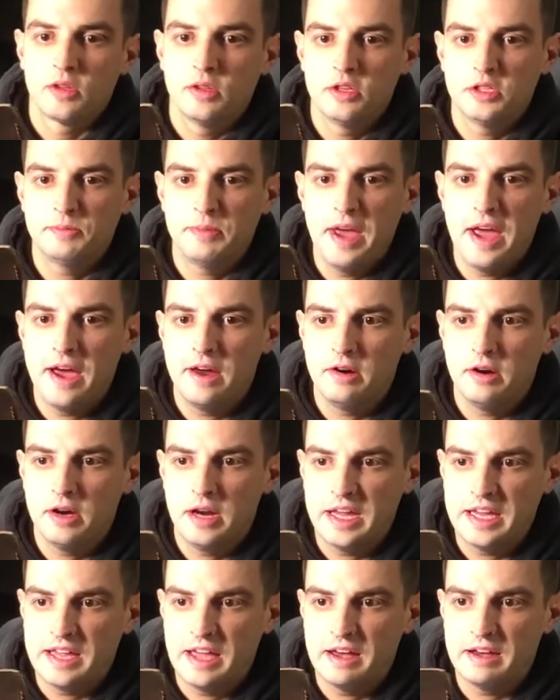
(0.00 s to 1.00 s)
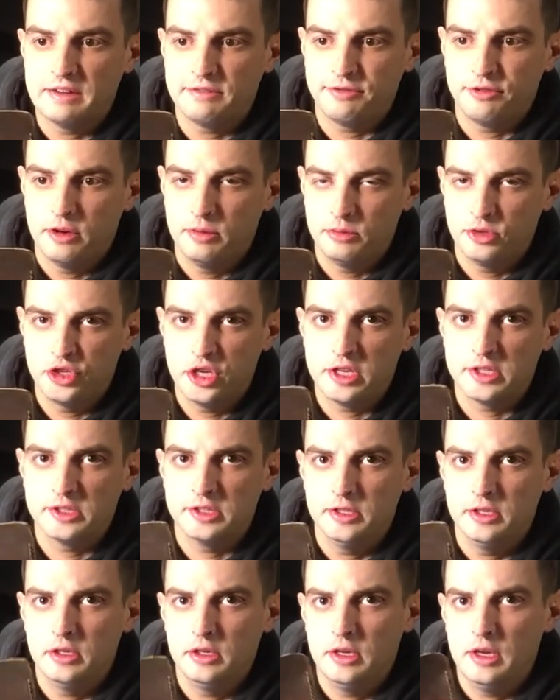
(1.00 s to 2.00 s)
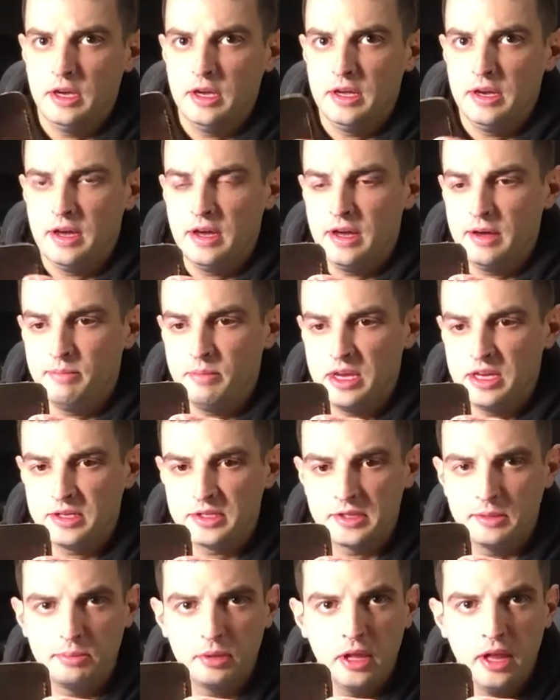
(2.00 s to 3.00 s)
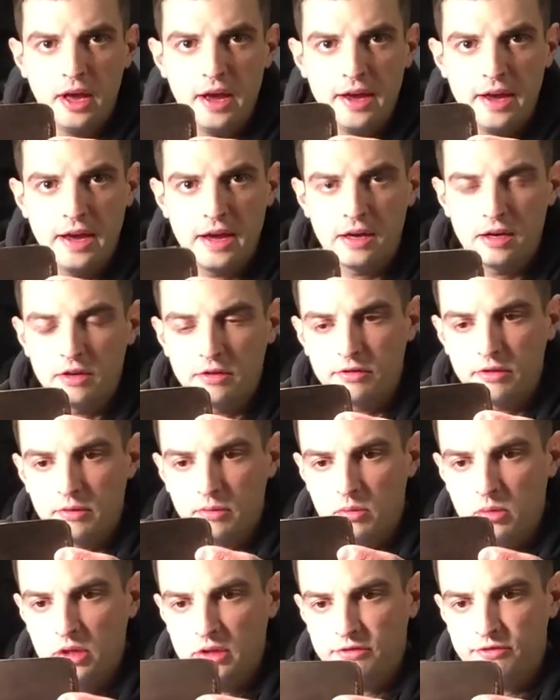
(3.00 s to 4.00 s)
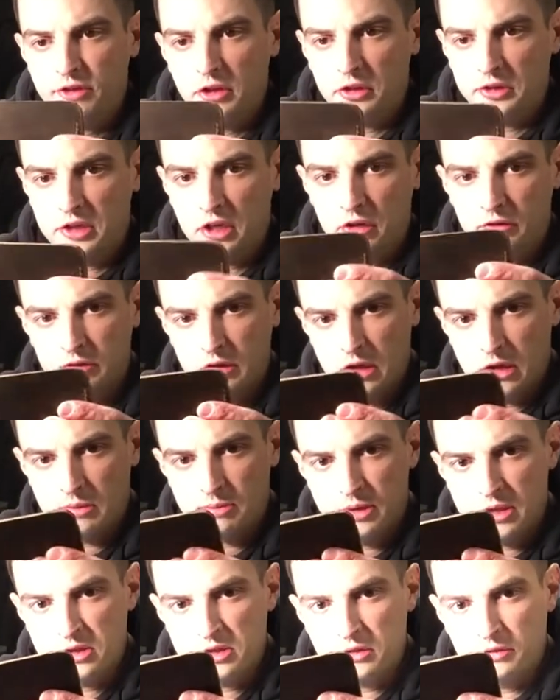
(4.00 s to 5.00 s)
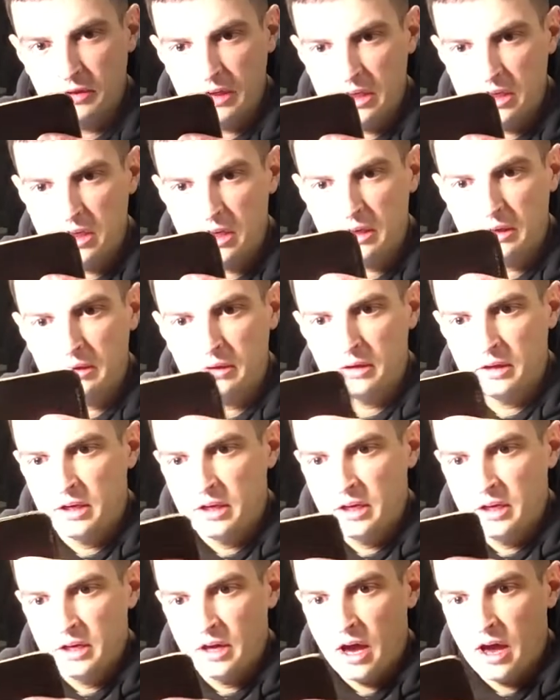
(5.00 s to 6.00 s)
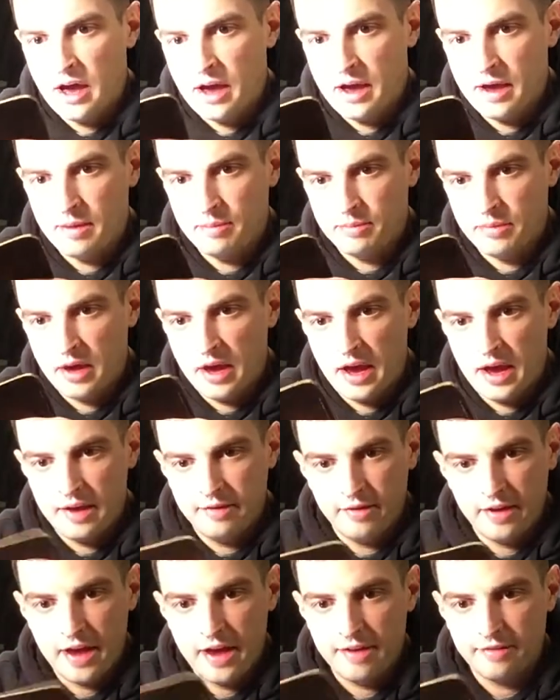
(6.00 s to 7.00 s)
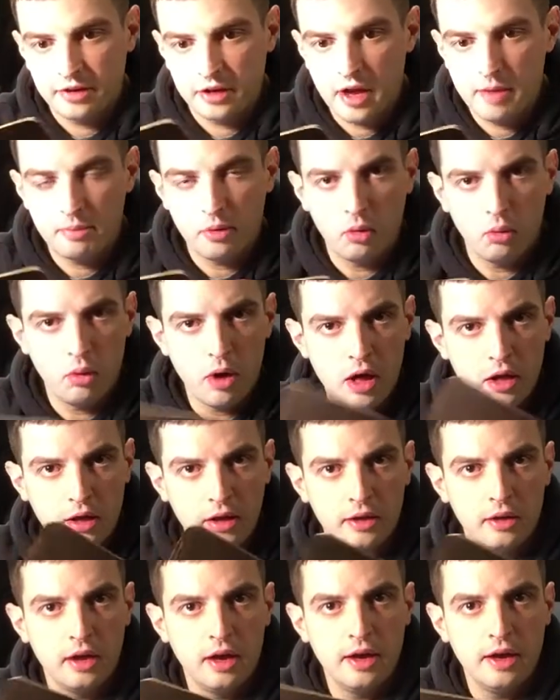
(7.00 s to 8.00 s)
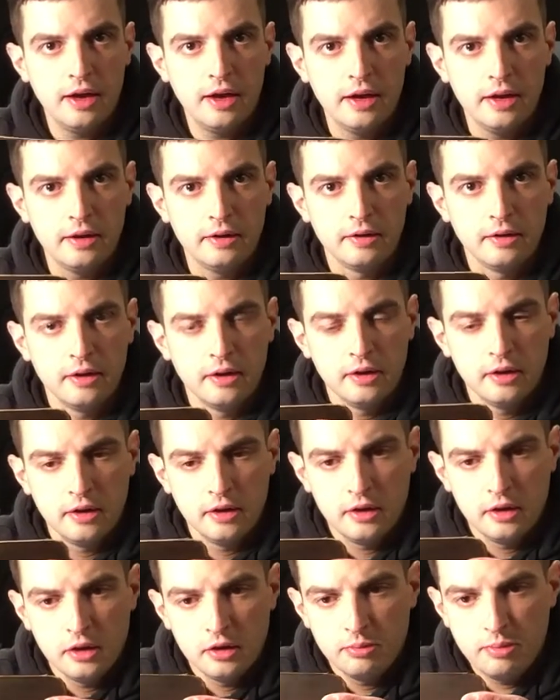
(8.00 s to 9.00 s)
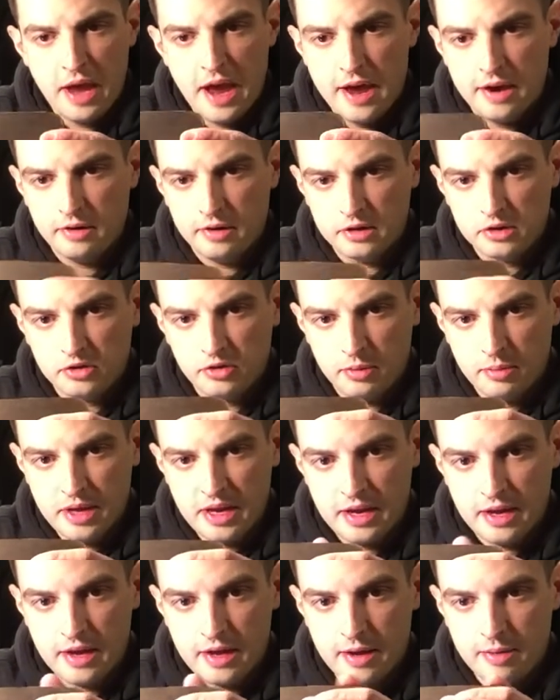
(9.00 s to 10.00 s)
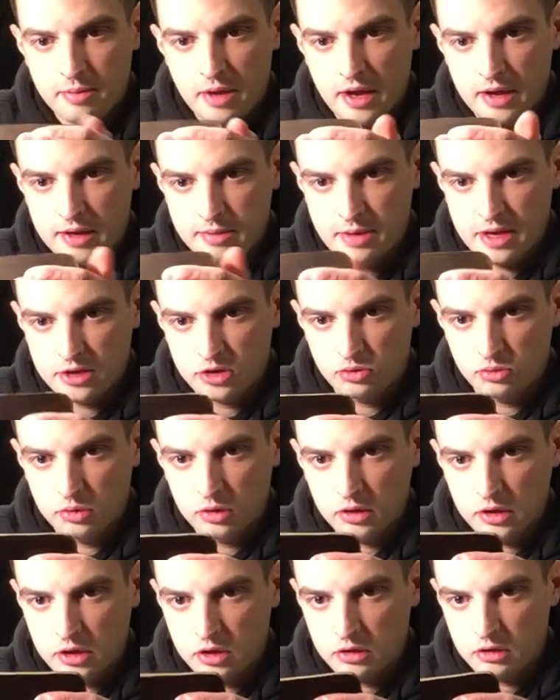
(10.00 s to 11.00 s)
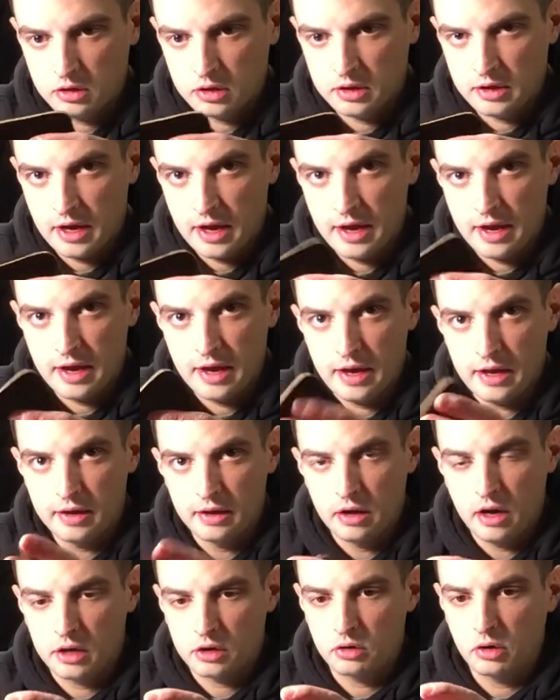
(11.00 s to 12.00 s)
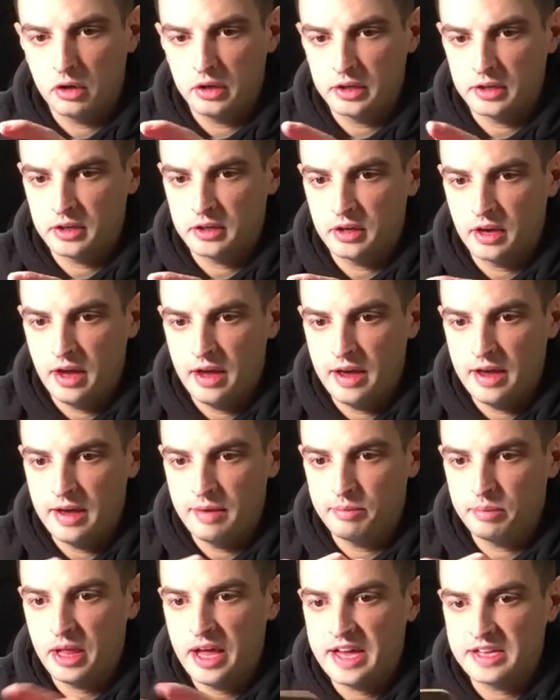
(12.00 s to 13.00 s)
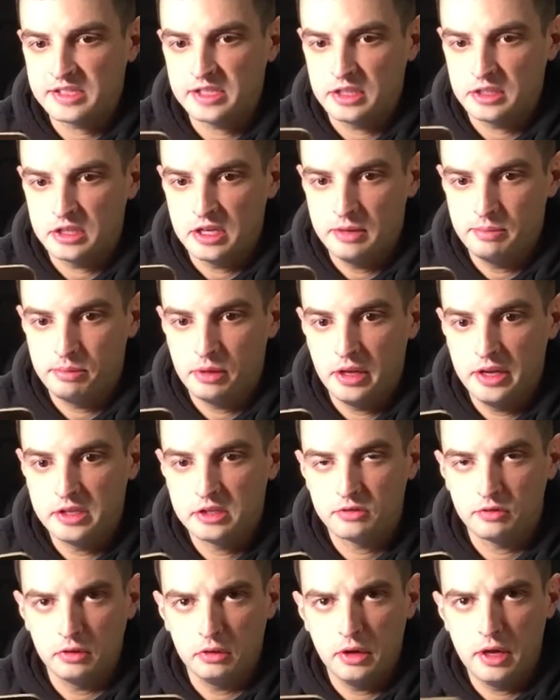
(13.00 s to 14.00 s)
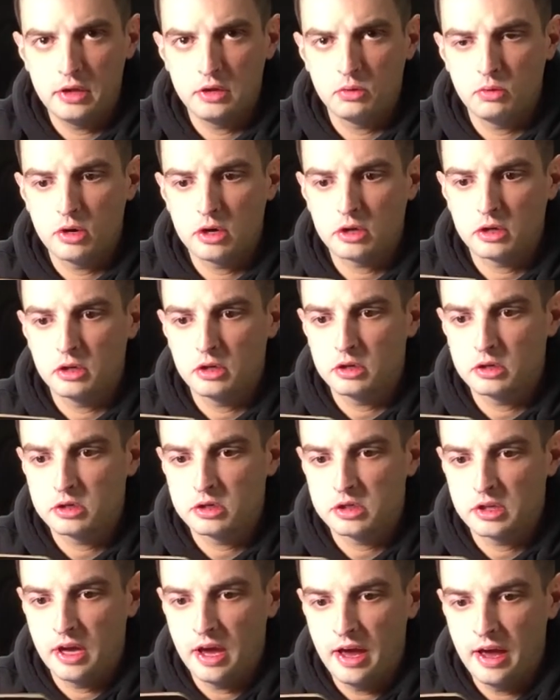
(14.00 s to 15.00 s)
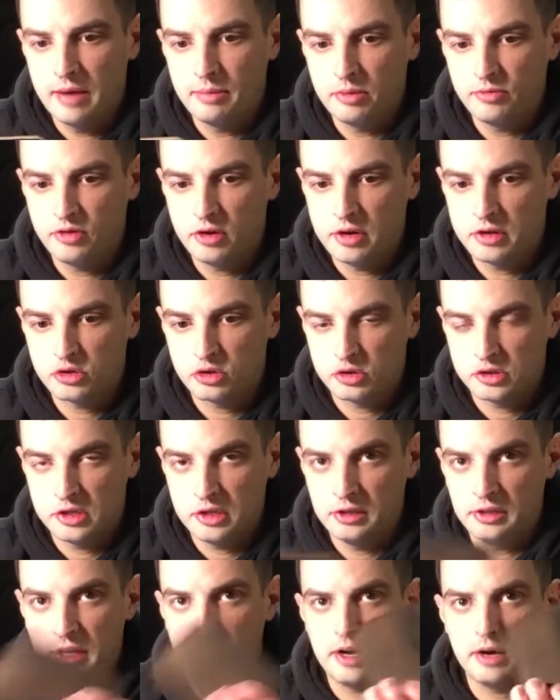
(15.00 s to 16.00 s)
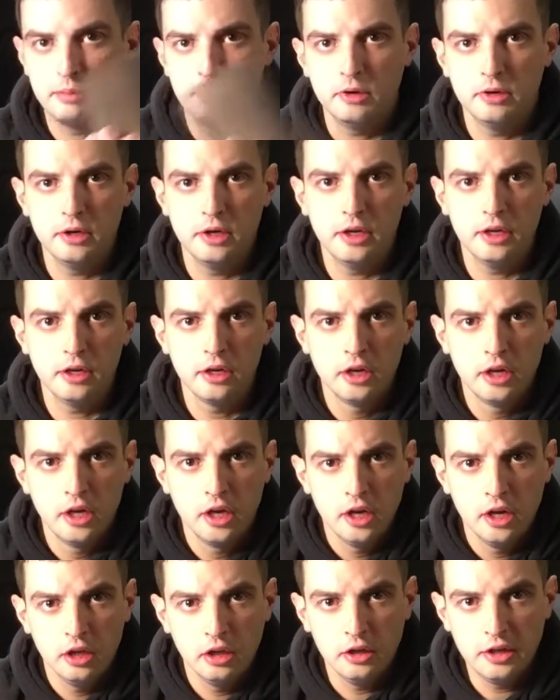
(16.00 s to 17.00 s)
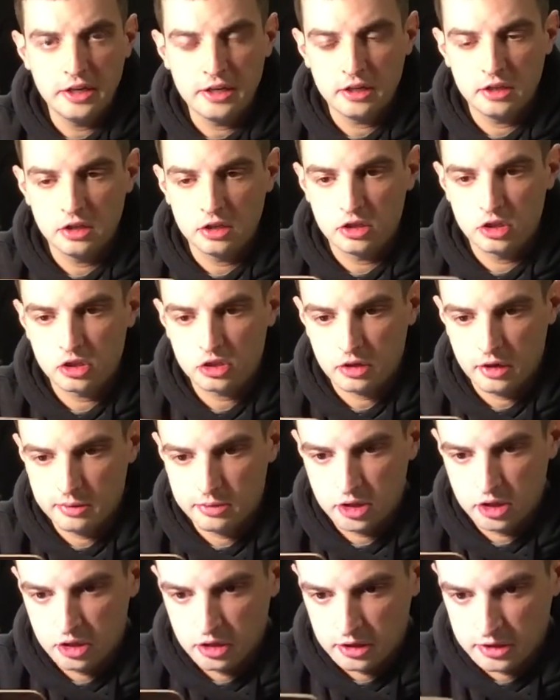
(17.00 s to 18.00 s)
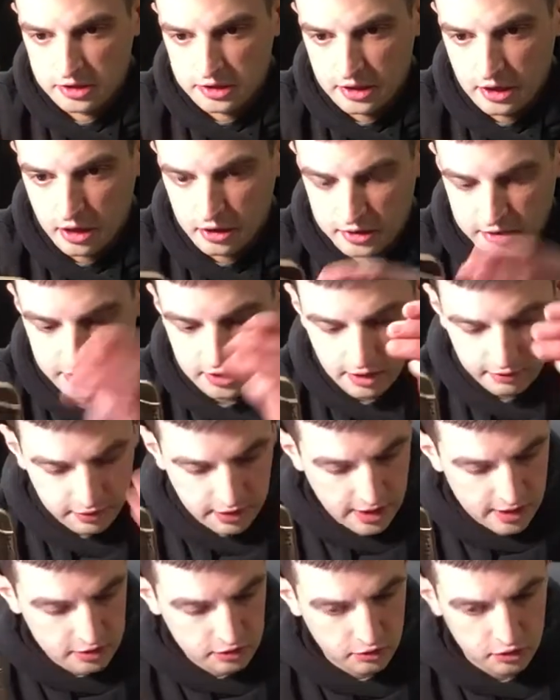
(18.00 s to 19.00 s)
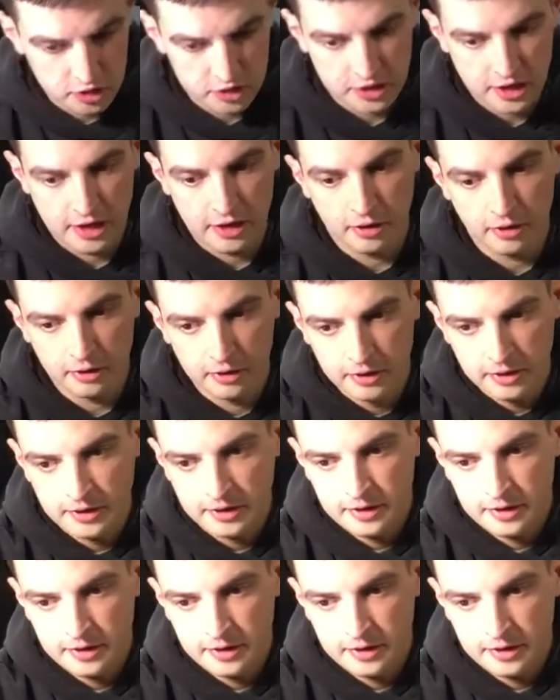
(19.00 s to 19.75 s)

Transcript: This pattern I got from Justin at Make Supply out of, I believe, Philadelphia, Pennsylvania. I have a couple wallet patterns from him. He makes really good acrylic plastic templates for leather workers. If you're interested in that, I'll put a link in the description. You can see all the stuff he has for sale.